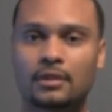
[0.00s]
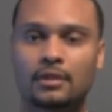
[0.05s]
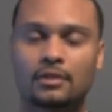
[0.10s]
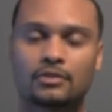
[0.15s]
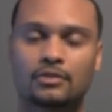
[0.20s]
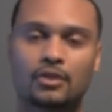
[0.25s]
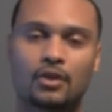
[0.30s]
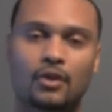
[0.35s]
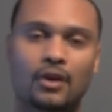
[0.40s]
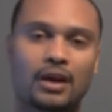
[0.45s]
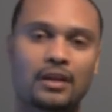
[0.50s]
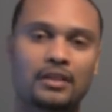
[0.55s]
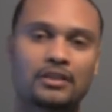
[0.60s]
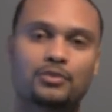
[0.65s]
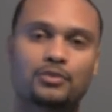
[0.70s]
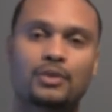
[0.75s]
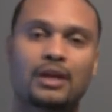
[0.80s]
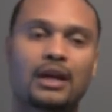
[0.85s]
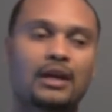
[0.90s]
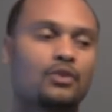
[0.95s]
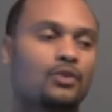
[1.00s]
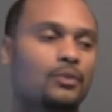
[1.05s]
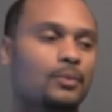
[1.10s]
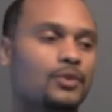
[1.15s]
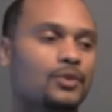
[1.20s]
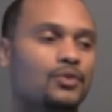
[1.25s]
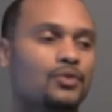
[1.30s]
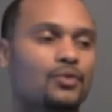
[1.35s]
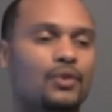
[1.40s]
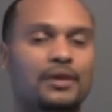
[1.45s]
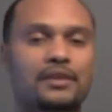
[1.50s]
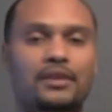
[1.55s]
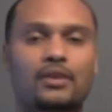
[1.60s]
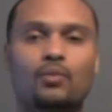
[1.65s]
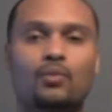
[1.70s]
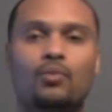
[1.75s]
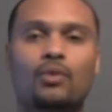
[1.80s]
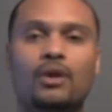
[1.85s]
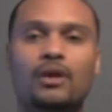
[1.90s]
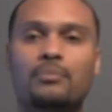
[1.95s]
So this is what I normally do. I get
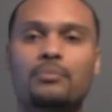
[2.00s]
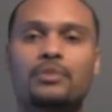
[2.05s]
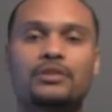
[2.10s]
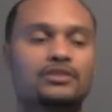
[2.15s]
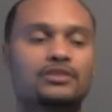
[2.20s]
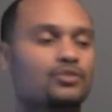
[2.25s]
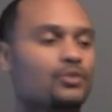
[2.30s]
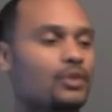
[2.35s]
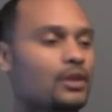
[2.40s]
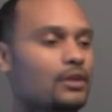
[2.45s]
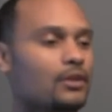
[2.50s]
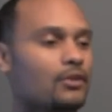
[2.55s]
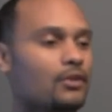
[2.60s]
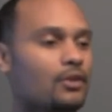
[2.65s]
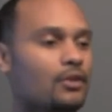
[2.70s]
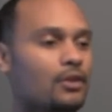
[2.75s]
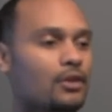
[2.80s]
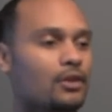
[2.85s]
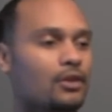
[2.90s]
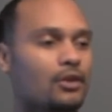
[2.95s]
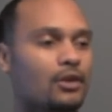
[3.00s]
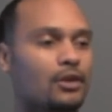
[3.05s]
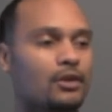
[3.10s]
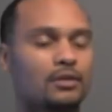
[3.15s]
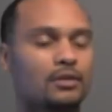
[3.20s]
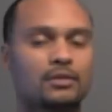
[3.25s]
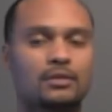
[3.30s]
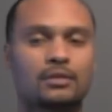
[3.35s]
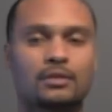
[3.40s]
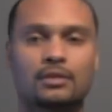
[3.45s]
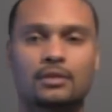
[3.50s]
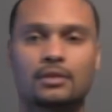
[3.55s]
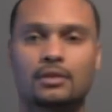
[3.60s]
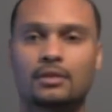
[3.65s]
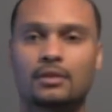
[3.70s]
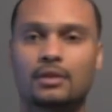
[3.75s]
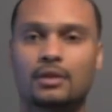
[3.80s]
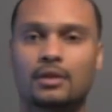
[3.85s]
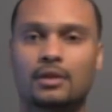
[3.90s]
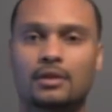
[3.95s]
one business credit card,
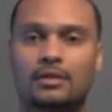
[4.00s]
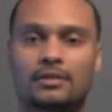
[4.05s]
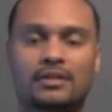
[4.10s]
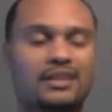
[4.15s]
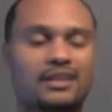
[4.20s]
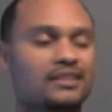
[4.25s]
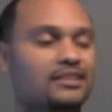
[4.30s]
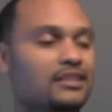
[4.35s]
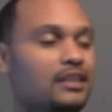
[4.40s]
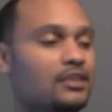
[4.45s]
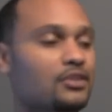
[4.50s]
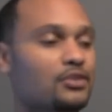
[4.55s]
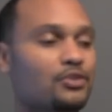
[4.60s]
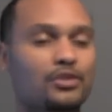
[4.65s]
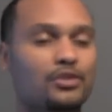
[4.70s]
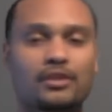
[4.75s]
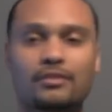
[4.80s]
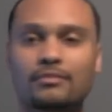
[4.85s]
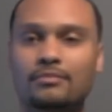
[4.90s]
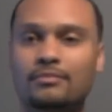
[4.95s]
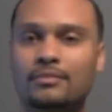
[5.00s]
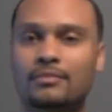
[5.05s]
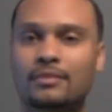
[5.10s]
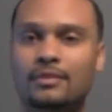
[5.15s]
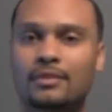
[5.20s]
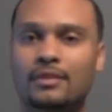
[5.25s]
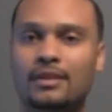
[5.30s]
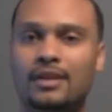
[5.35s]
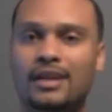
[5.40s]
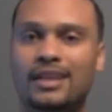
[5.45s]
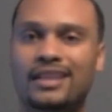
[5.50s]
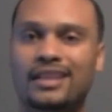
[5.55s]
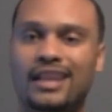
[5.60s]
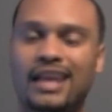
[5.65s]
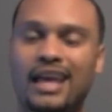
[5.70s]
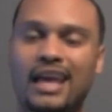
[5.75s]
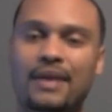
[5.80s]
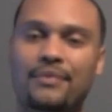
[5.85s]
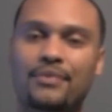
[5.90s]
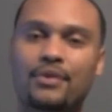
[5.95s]
get a 10 unit, and then I
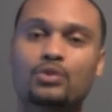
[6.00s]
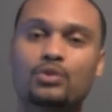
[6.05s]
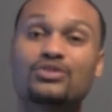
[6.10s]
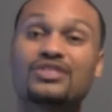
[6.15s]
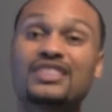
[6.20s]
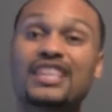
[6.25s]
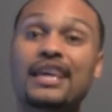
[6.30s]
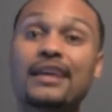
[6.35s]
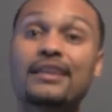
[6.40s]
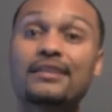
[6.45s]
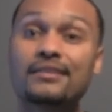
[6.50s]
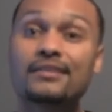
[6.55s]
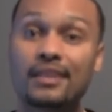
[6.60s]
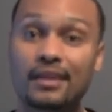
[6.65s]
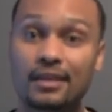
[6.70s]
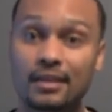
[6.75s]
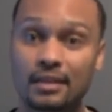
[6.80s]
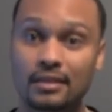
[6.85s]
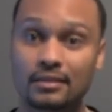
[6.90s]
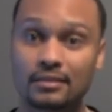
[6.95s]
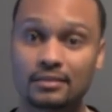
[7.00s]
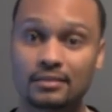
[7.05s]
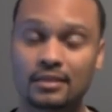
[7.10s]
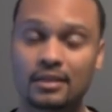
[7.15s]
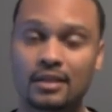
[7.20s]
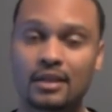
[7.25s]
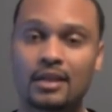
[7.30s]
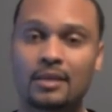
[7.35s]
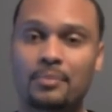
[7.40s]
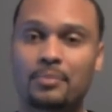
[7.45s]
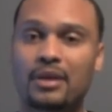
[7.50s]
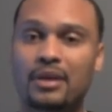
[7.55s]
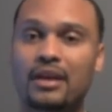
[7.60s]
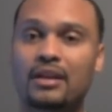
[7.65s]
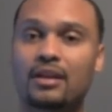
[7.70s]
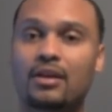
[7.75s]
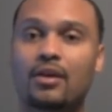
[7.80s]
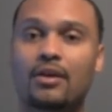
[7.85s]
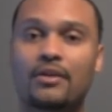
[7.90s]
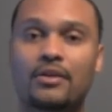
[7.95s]
have those 10 tenants
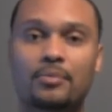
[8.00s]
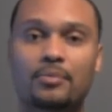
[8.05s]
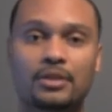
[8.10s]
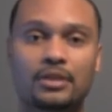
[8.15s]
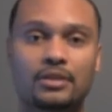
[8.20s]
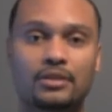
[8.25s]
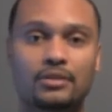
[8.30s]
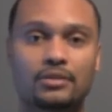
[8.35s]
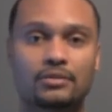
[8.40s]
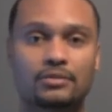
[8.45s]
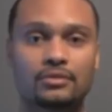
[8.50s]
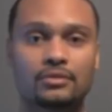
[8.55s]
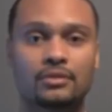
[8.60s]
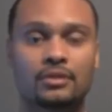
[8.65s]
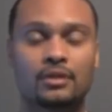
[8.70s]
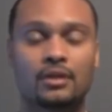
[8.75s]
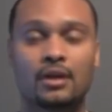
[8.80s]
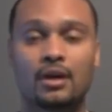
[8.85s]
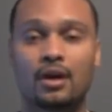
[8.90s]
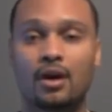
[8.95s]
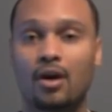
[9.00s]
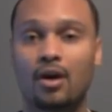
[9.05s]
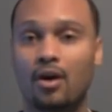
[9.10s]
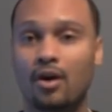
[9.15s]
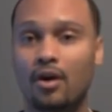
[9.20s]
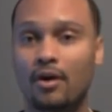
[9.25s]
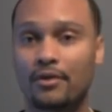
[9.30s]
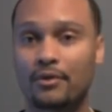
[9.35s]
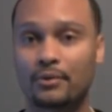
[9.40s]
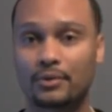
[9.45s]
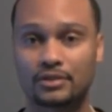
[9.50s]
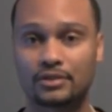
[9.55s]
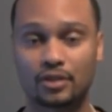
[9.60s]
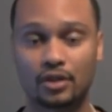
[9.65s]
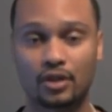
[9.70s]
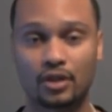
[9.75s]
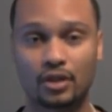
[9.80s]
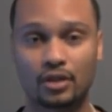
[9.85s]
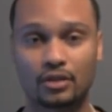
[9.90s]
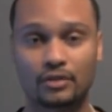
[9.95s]
paying all the bills, all the
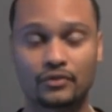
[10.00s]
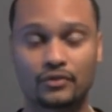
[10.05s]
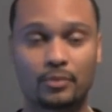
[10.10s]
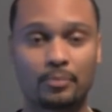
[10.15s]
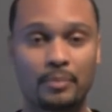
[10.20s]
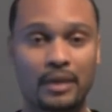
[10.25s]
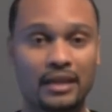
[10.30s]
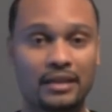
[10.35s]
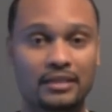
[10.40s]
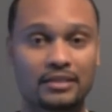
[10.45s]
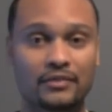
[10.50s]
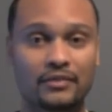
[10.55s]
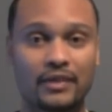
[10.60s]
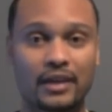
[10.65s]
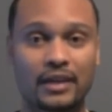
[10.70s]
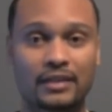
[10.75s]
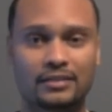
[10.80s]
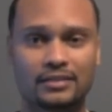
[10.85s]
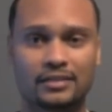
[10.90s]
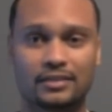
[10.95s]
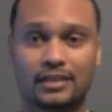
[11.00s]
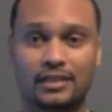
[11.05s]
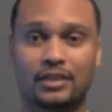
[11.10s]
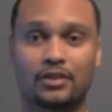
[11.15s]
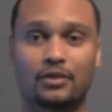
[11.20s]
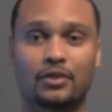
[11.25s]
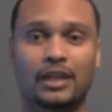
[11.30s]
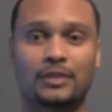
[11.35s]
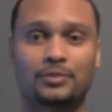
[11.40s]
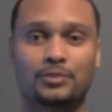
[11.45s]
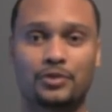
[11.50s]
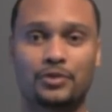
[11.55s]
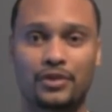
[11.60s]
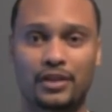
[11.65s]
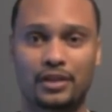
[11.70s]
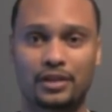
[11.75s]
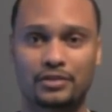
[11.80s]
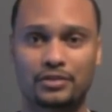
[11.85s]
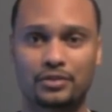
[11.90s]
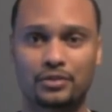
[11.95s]
reserves for maintenance and vacancies, because I know that's what you're
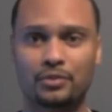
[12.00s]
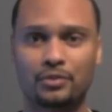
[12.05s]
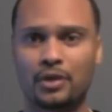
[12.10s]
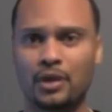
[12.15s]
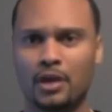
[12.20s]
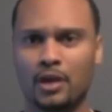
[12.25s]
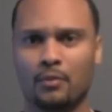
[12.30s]
thinking too.